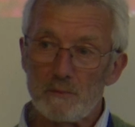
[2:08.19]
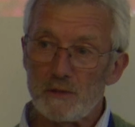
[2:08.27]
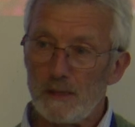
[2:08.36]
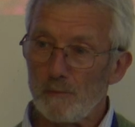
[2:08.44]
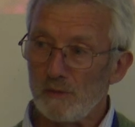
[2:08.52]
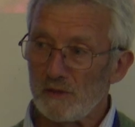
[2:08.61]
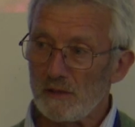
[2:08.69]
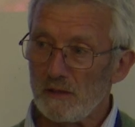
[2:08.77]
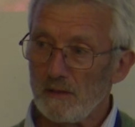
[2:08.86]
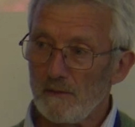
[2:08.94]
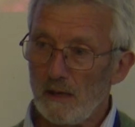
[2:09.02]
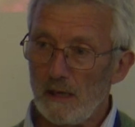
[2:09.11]
stubbles
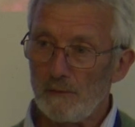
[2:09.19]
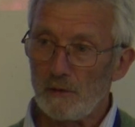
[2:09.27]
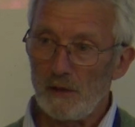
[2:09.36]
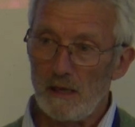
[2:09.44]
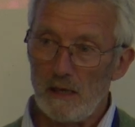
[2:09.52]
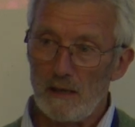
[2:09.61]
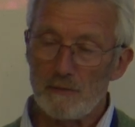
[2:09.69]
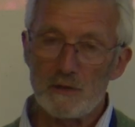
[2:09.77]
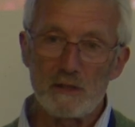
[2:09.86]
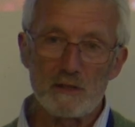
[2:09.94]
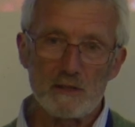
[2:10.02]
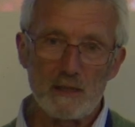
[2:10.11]
after the
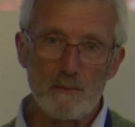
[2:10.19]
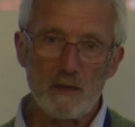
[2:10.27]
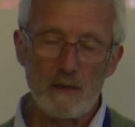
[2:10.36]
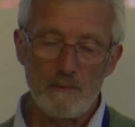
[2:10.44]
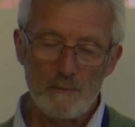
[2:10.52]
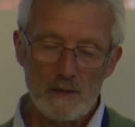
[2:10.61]
harvest in summer,